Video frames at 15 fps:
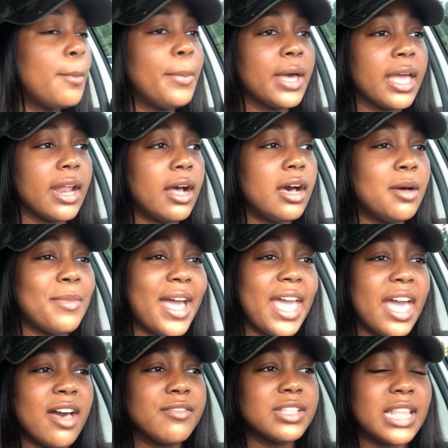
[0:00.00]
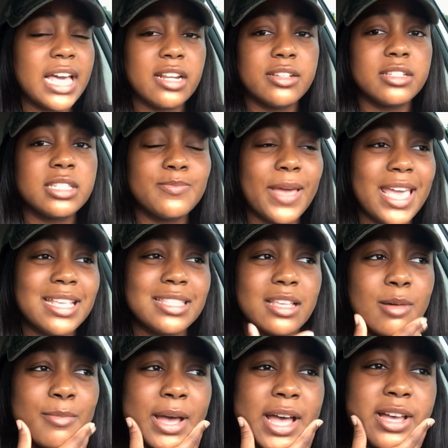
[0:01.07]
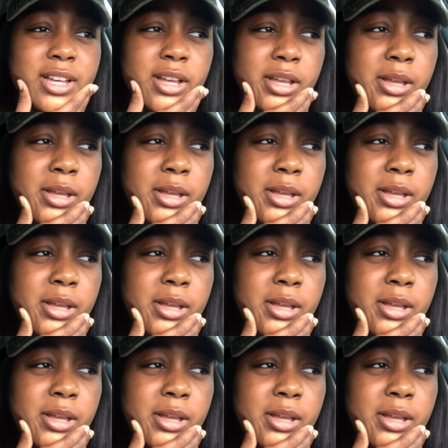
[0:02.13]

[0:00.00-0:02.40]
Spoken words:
But I have a lot of space on my